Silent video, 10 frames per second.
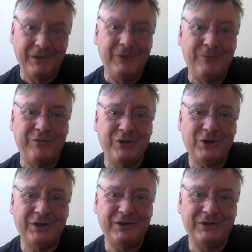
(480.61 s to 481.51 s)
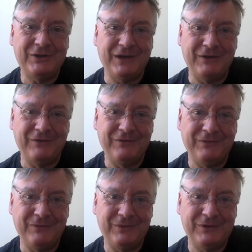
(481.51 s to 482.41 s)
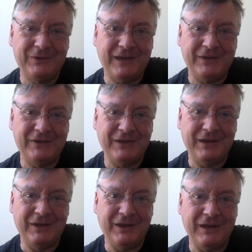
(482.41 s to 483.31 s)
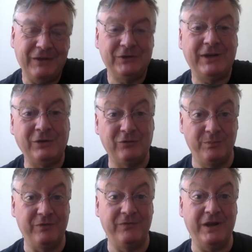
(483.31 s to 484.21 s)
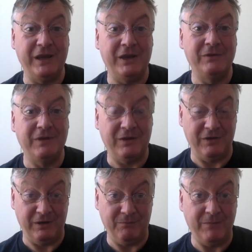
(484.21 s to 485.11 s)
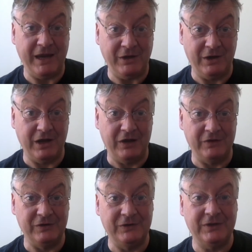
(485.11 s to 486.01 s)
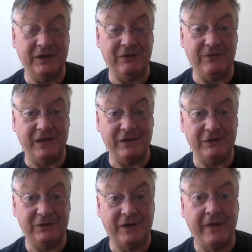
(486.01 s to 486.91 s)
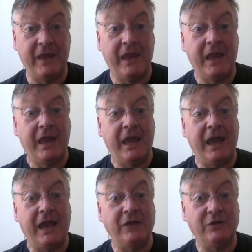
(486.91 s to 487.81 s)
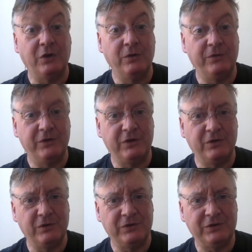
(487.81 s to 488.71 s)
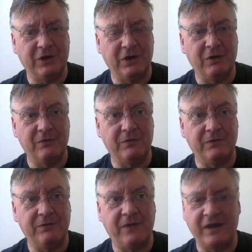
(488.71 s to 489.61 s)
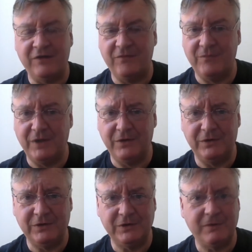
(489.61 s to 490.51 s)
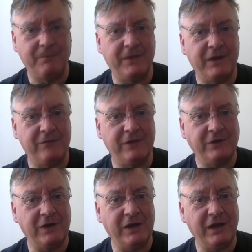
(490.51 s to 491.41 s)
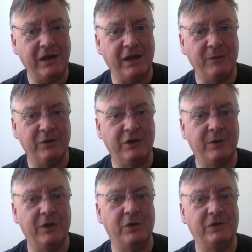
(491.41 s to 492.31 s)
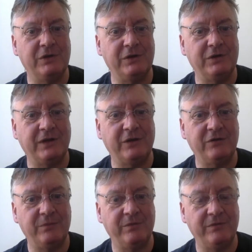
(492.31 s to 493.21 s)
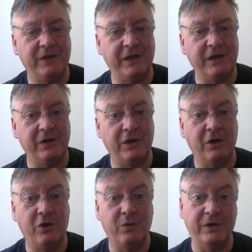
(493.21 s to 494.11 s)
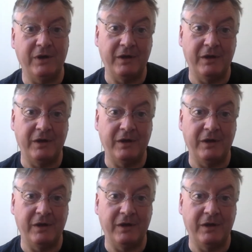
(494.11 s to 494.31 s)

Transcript: The project itself was set in the central pavilion in the main gardens in Venice. And over the course of 5 months, every day I would go along to the central pavilion along with